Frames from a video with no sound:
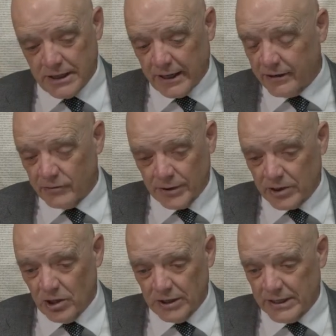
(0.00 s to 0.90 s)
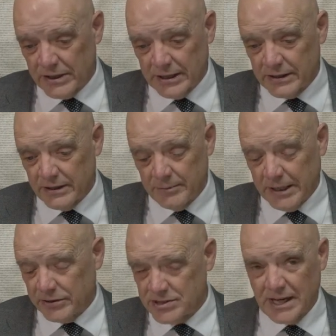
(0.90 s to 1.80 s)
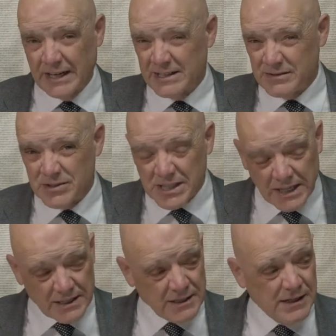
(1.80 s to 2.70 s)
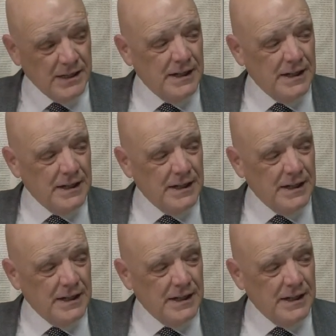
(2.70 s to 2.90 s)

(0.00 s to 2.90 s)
I don't recall anything there about the silence of Satan.